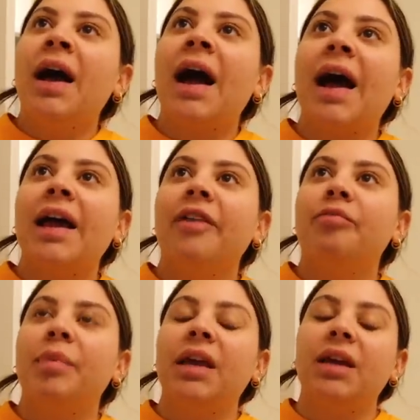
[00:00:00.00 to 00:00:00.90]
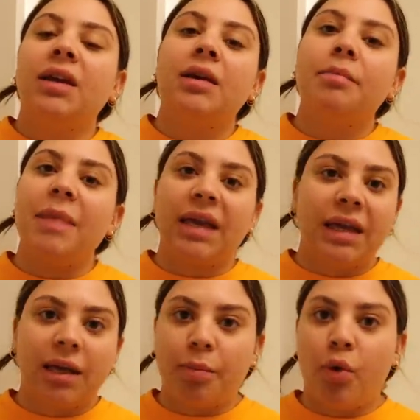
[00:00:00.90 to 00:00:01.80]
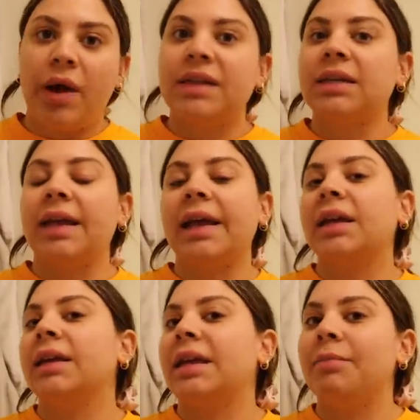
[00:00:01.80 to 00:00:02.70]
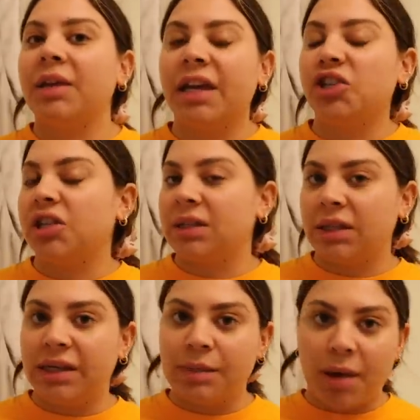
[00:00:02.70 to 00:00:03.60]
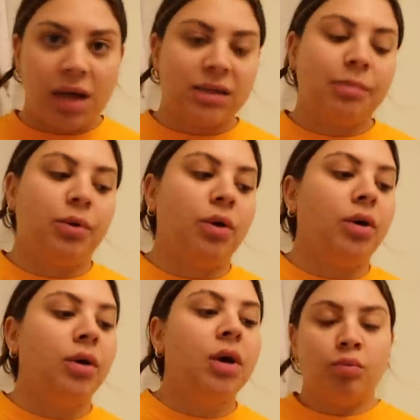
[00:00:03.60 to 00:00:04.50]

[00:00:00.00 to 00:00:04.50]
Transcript: I have been making it a point to like keep the kitchen as clean as possible,